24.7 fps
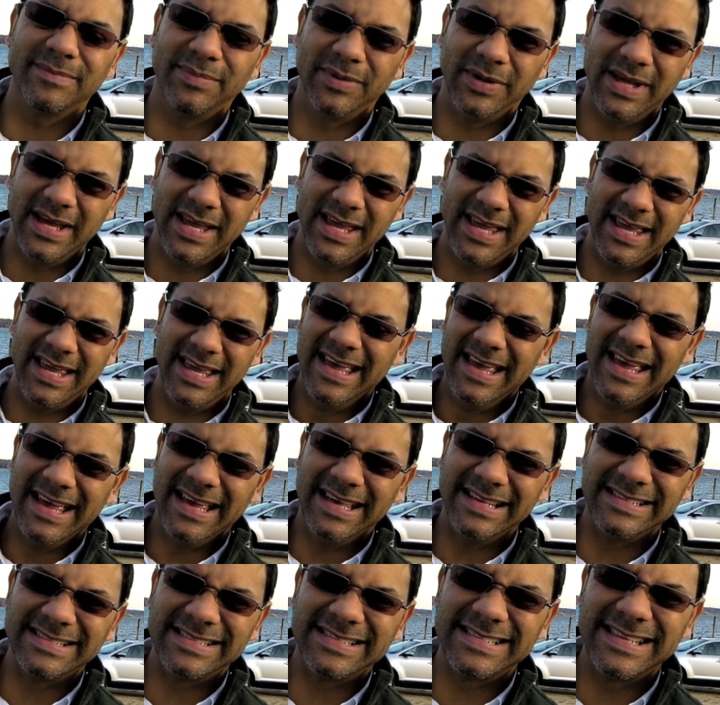bling
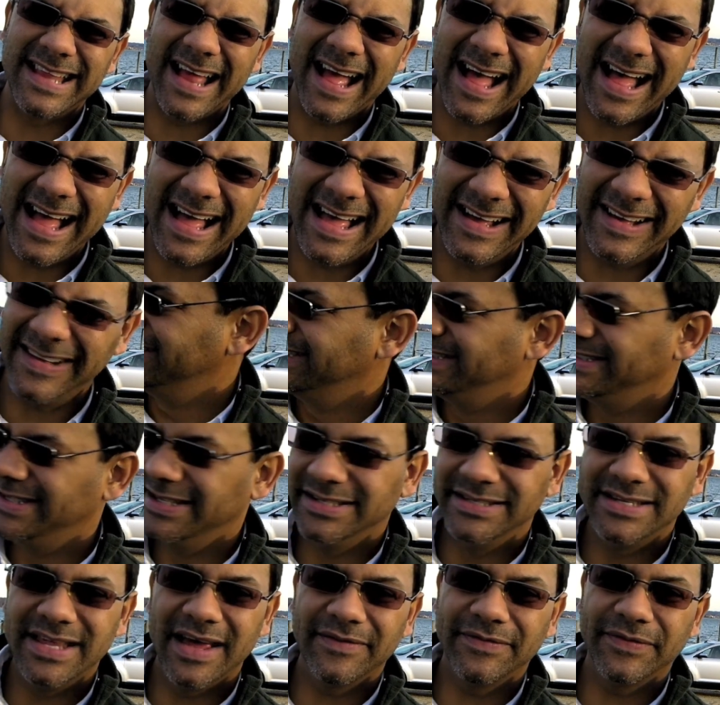and style, you
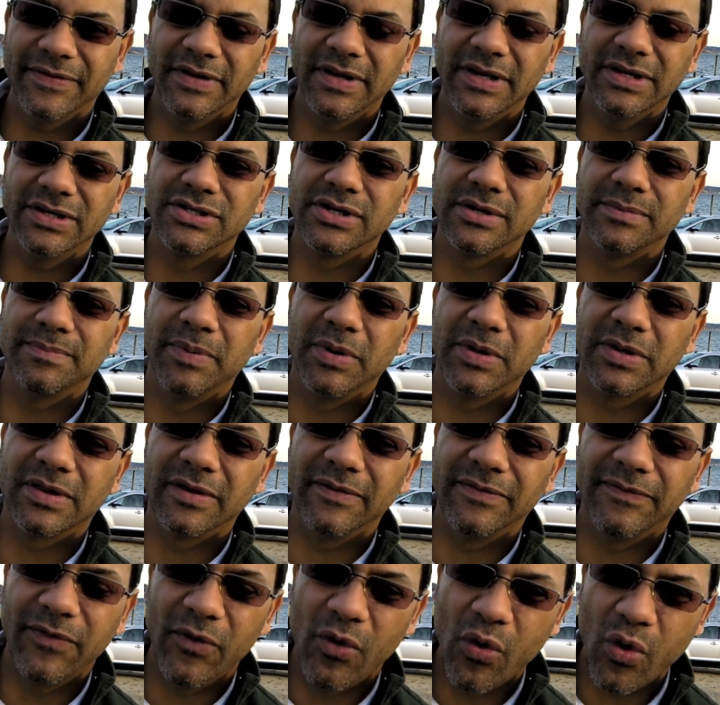definitely should put the
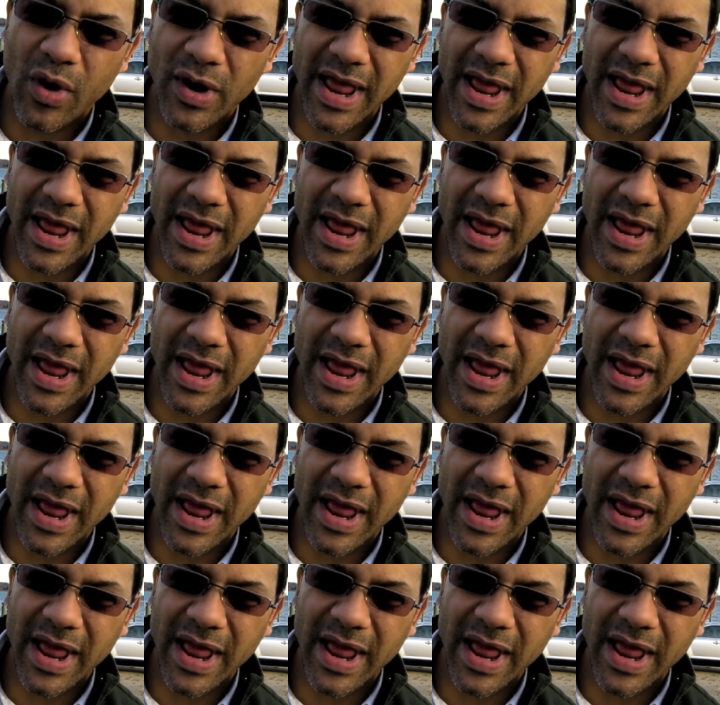Ford